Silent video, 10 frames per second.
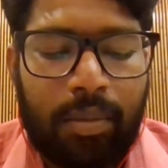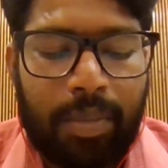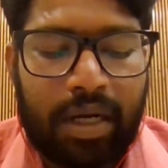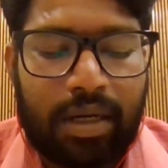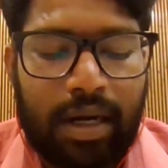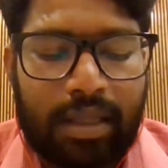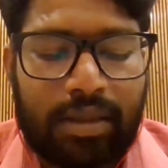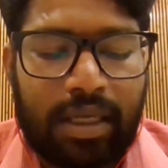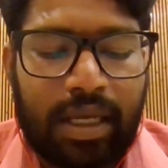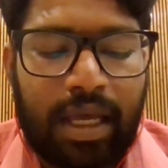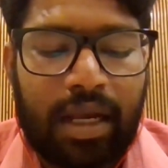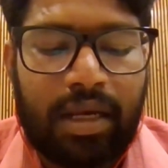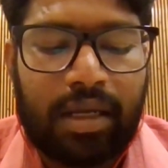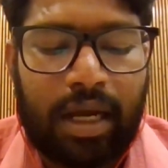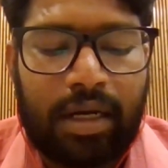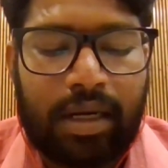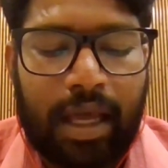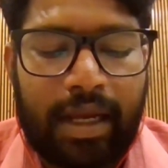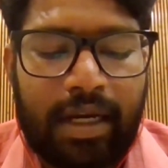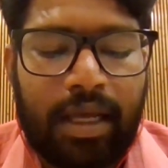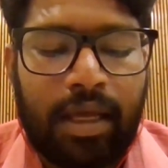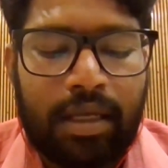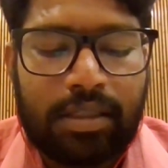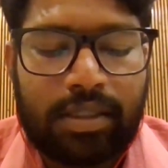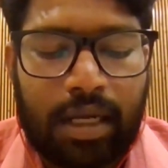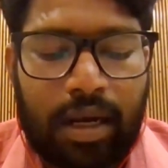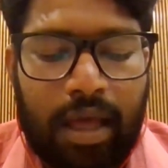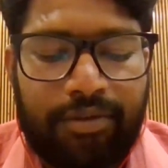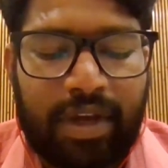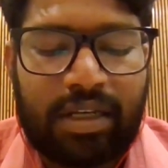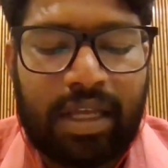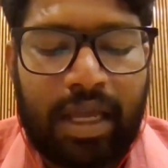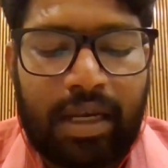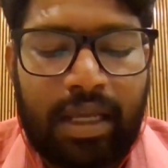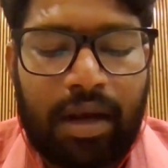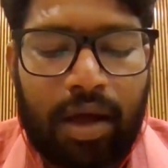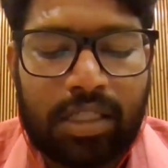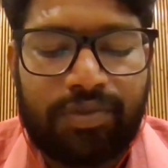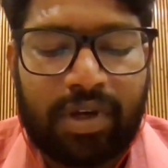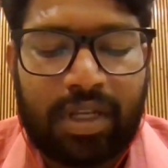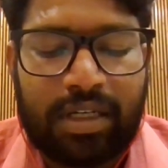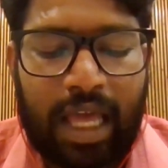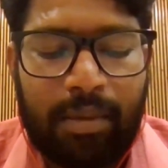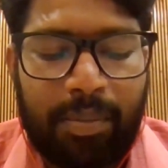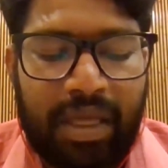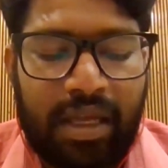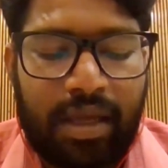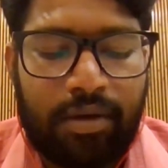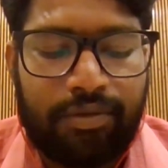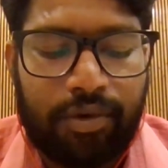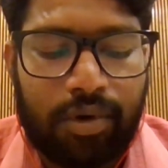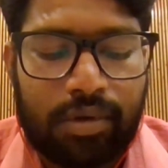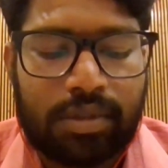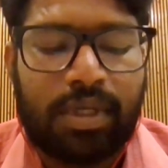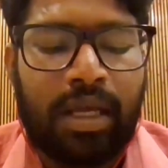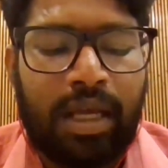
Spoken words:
but nothing herein contained shall affect any laws for the time being in force